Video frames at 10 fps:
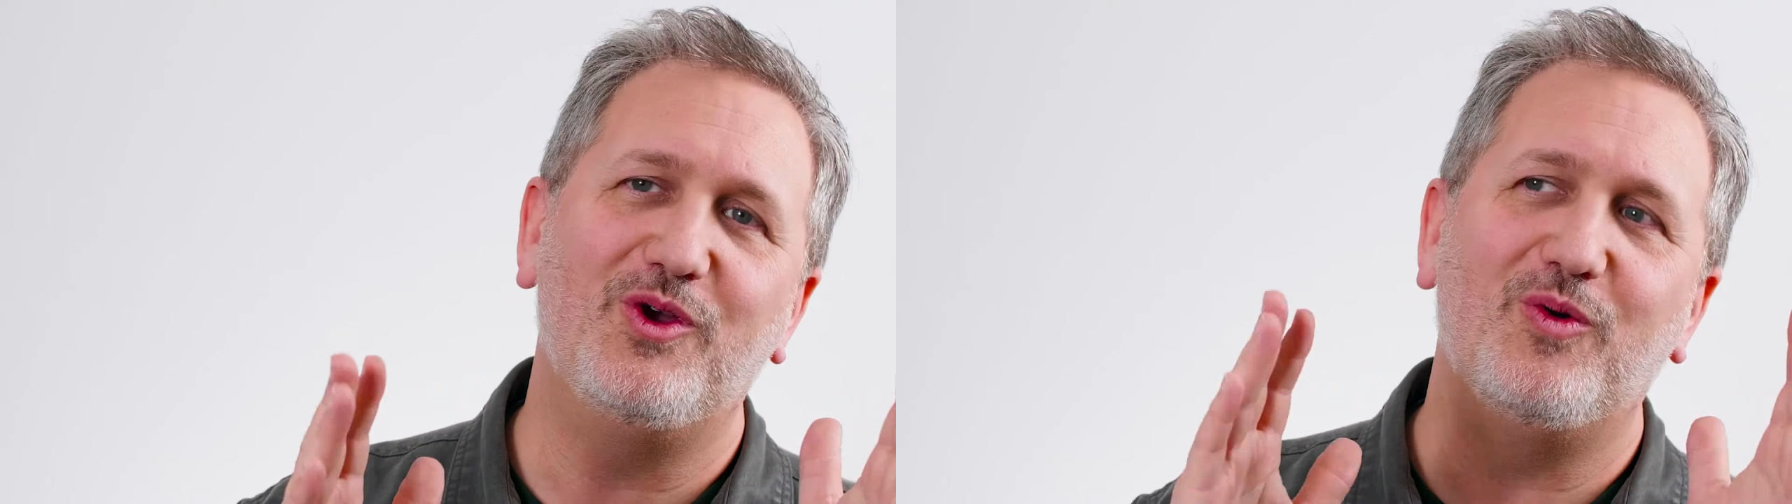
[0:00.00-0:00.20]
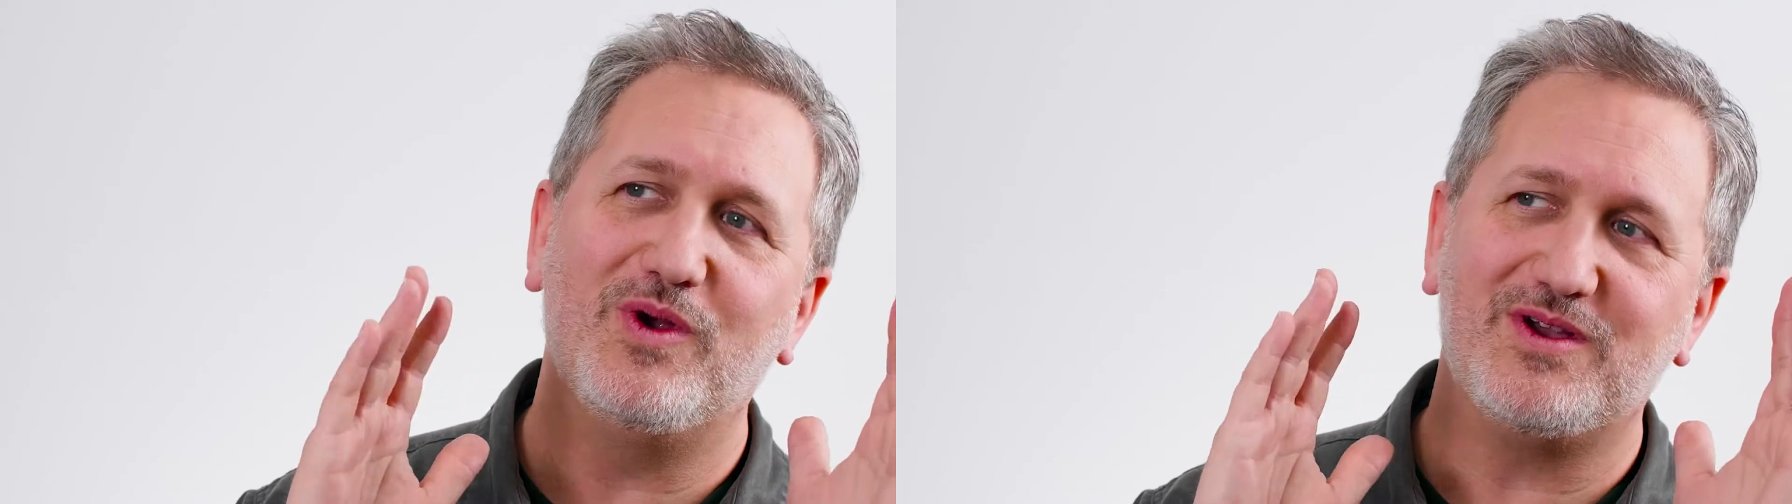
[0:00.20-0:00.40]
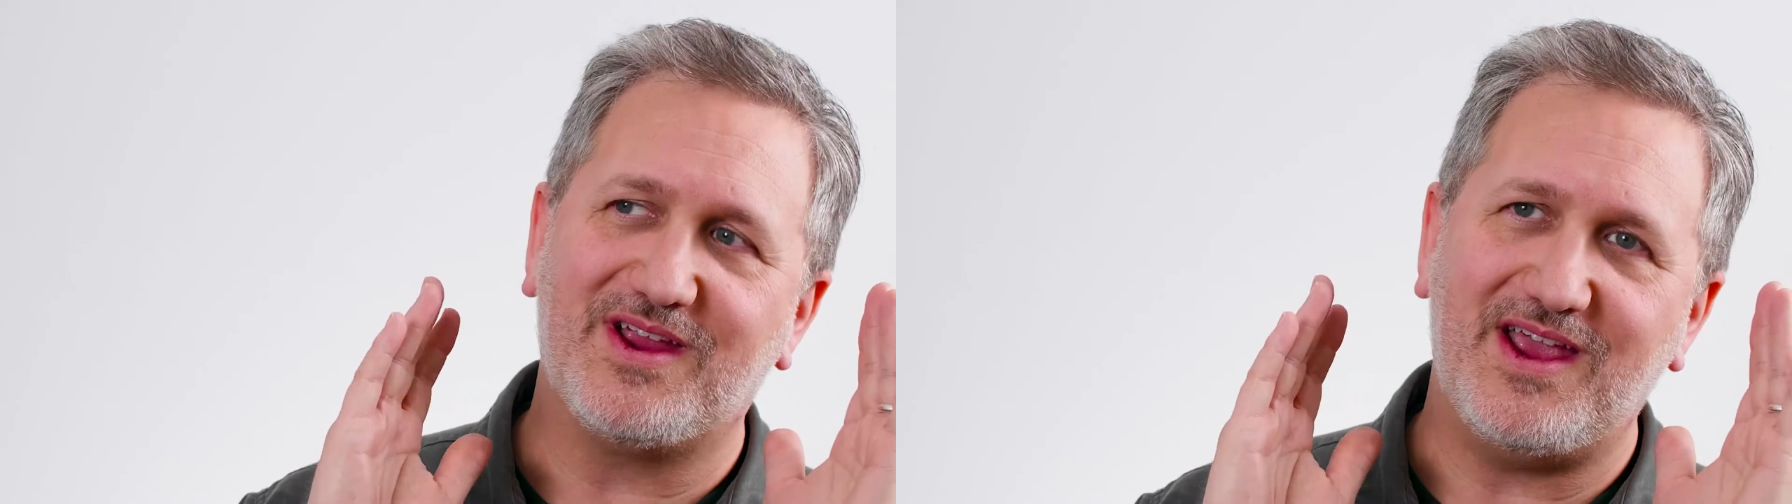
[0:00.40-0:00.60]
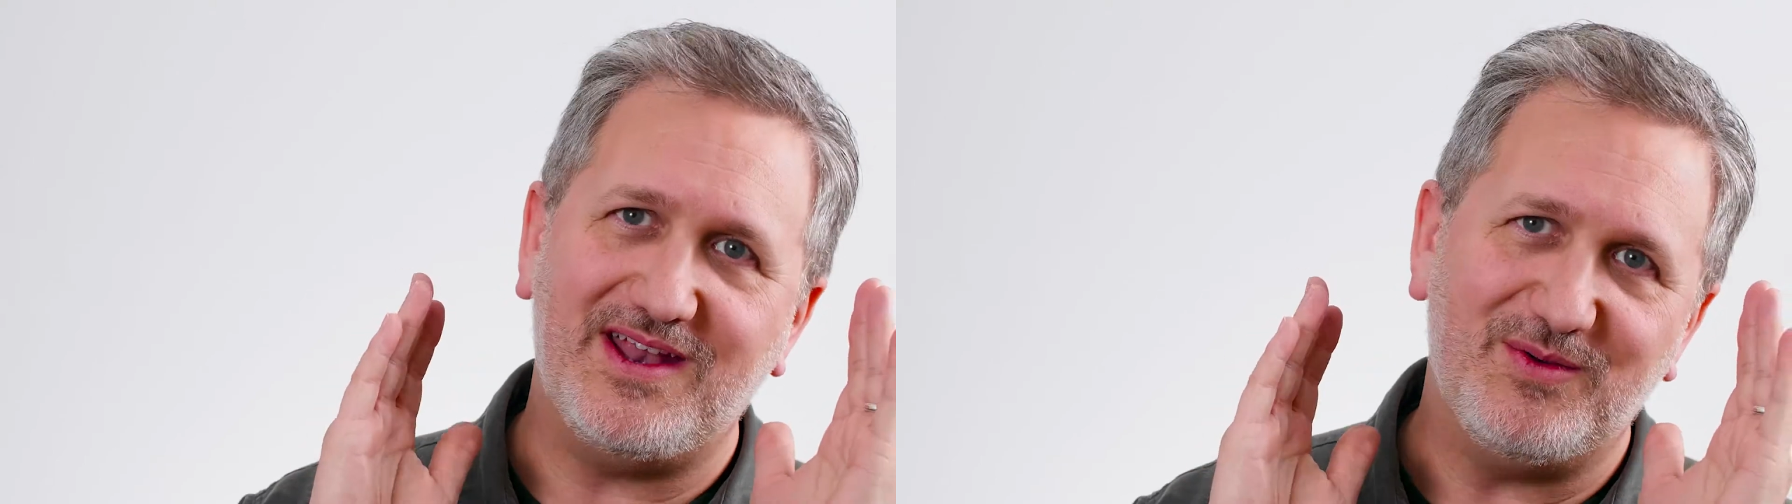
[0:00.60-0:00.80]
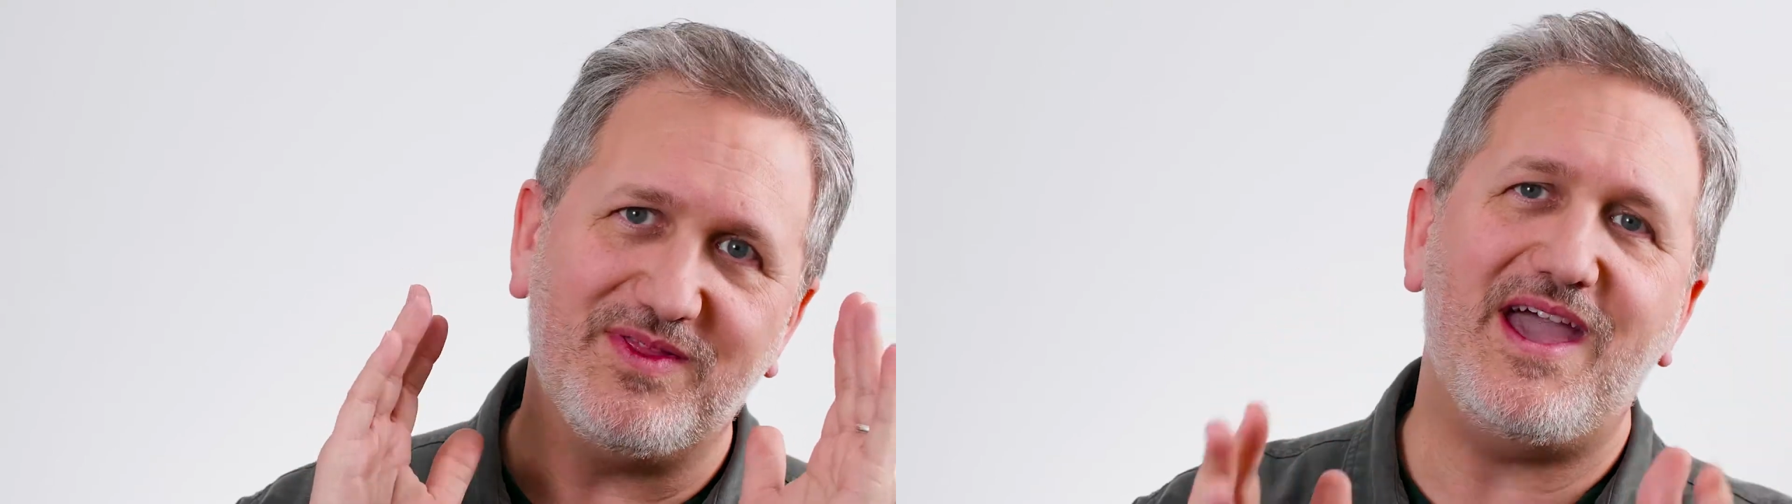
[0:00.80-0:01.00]
what you're
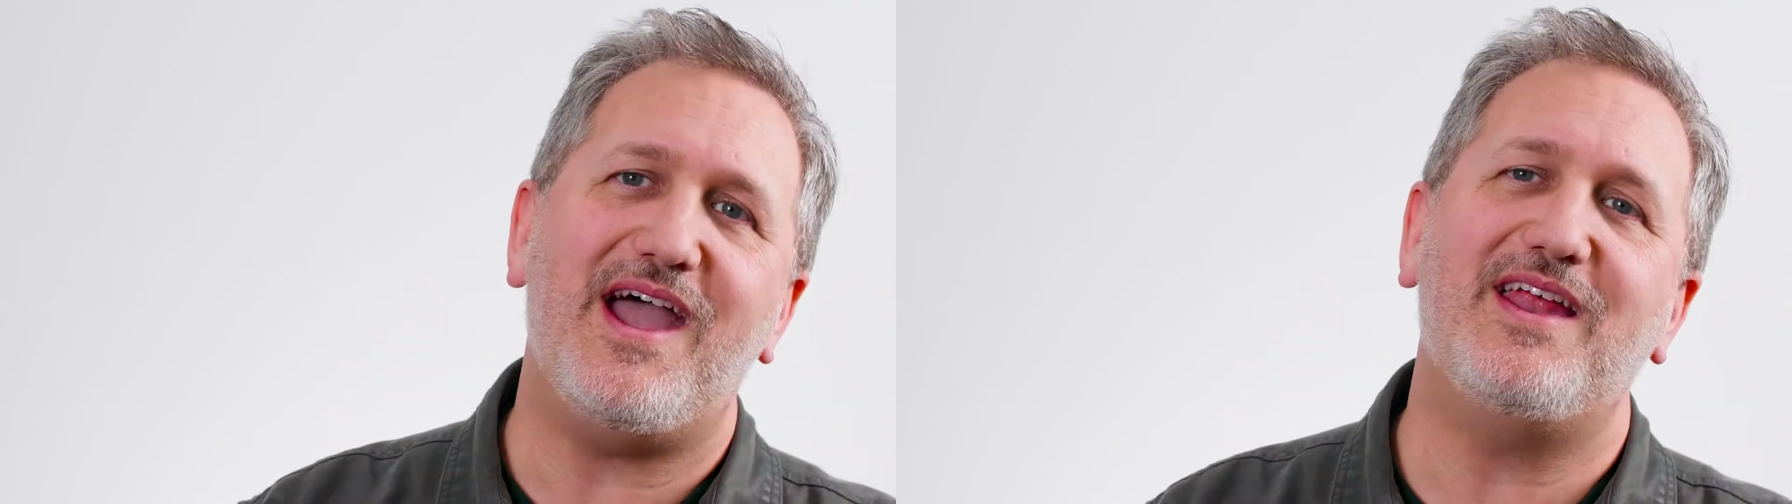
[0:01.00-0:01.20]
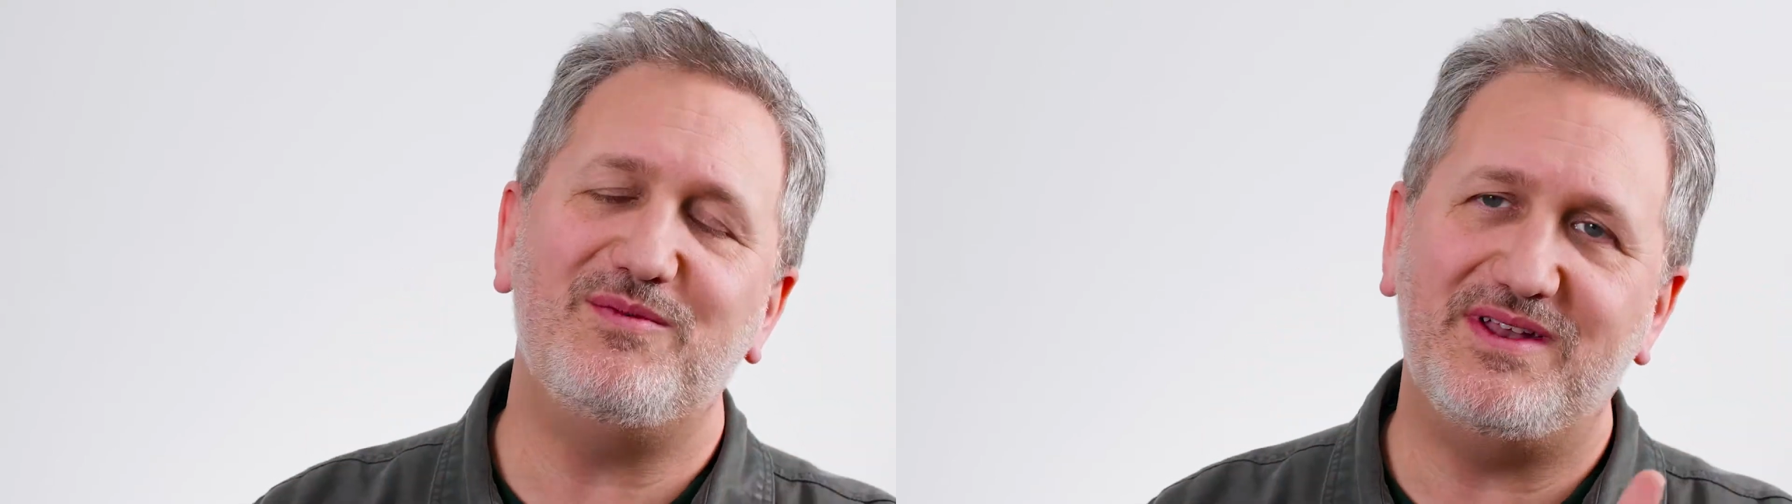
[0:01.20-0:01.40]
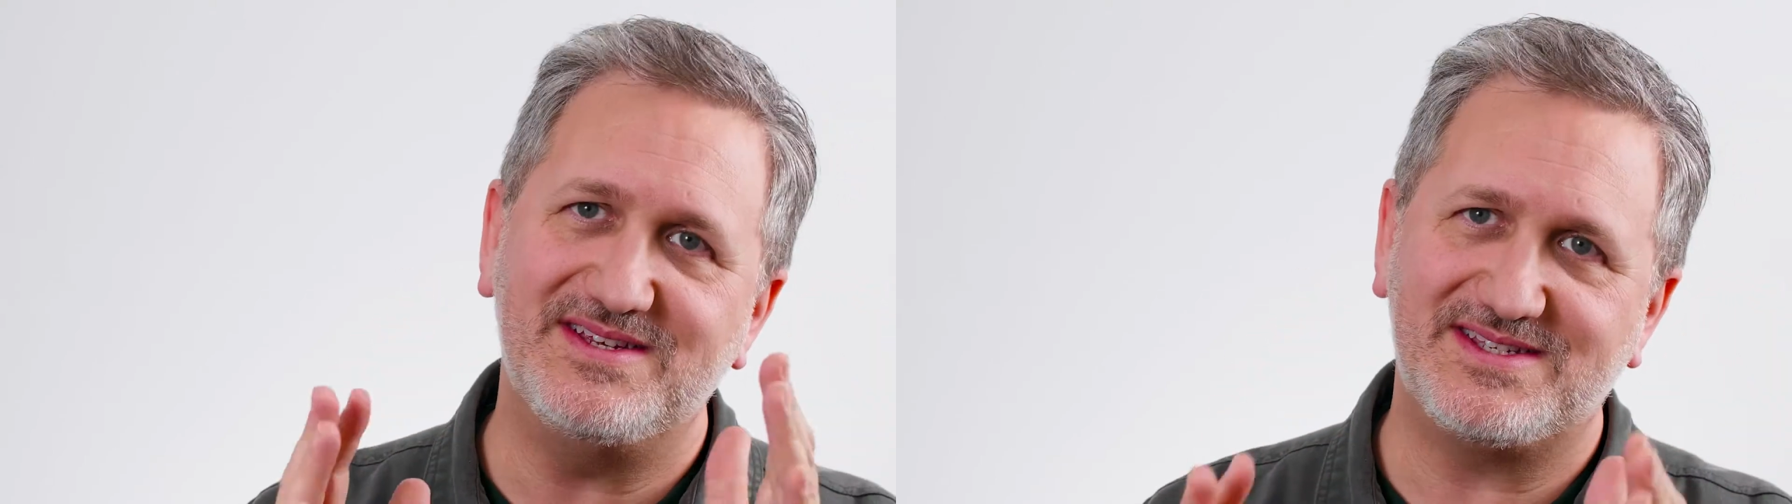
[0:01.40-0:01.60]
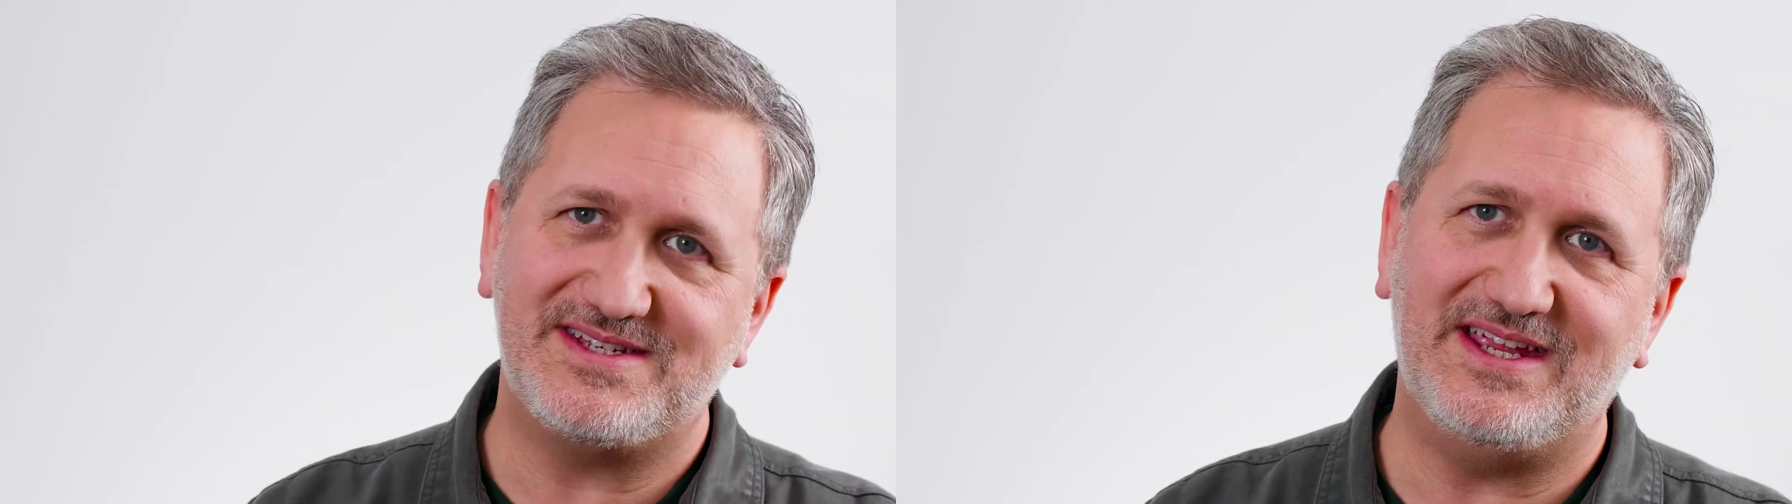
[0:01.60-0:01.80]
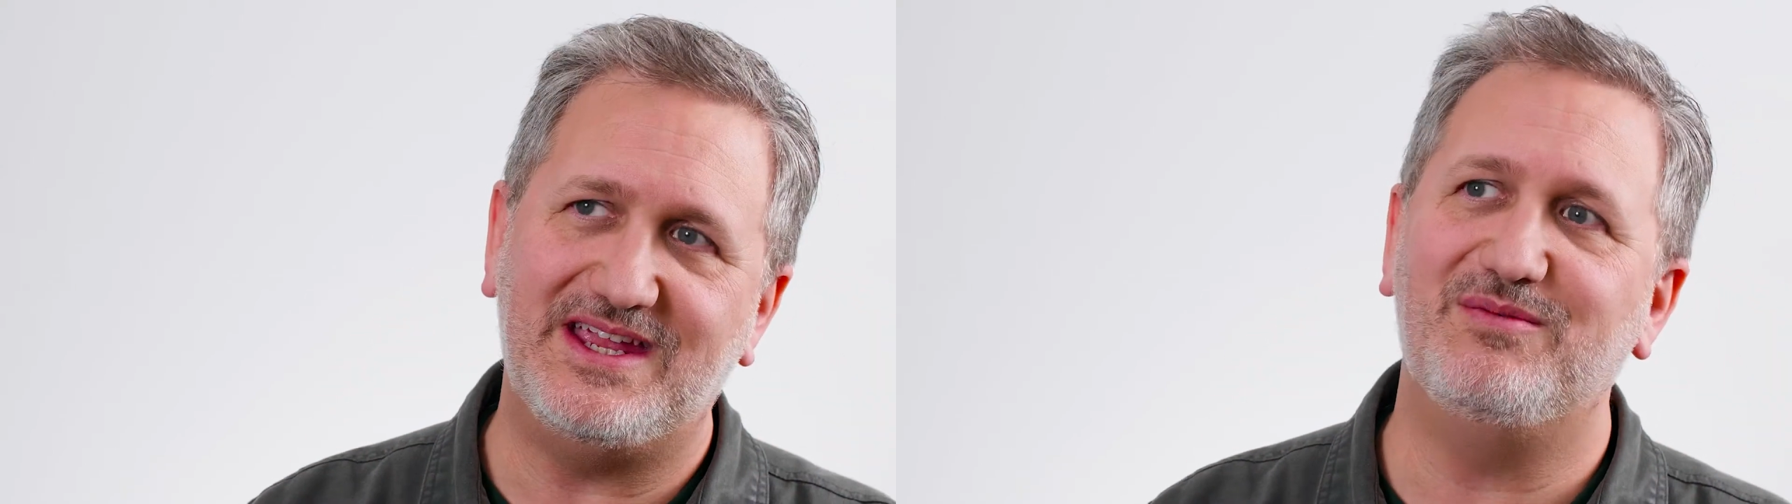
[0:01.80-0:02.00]
getting with Adam and his
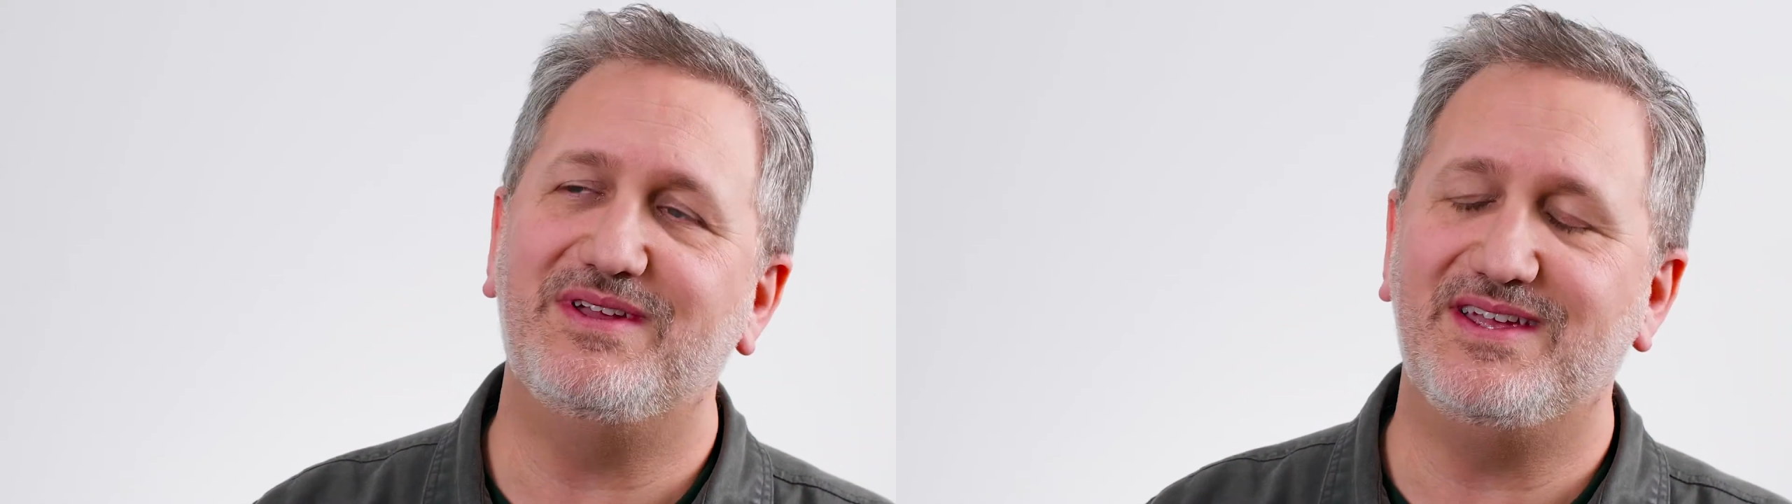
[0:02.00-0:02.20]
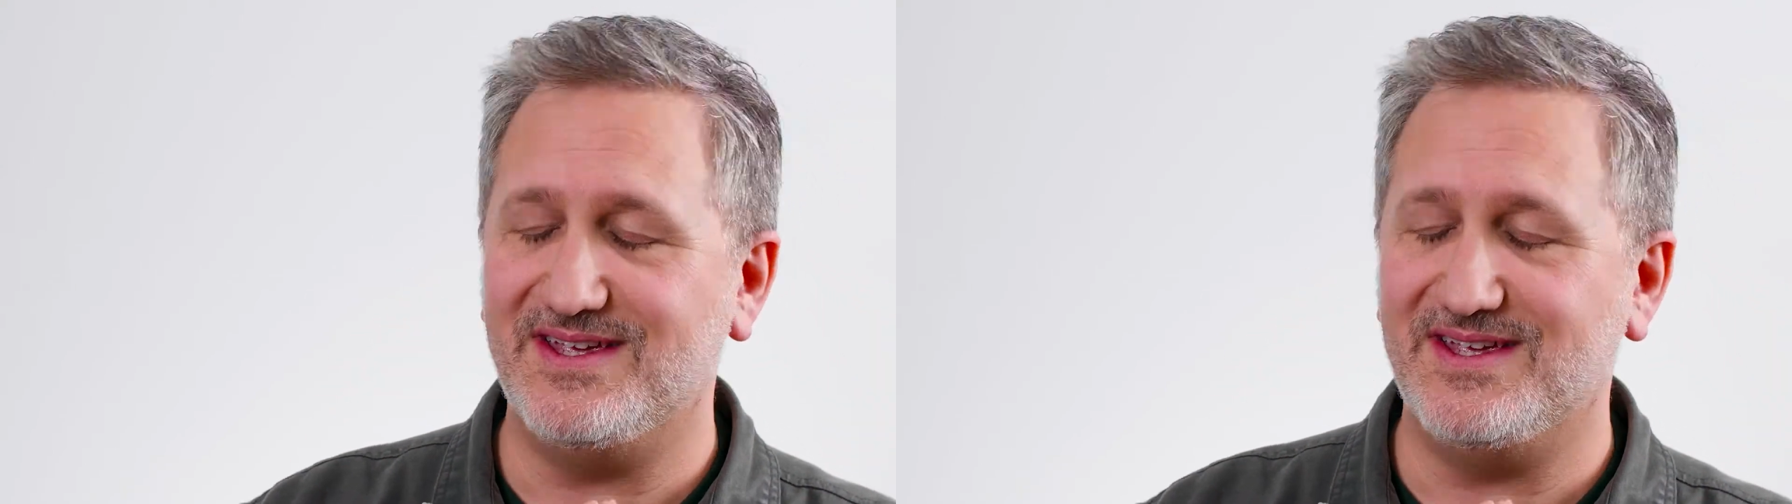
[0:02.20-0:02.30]
team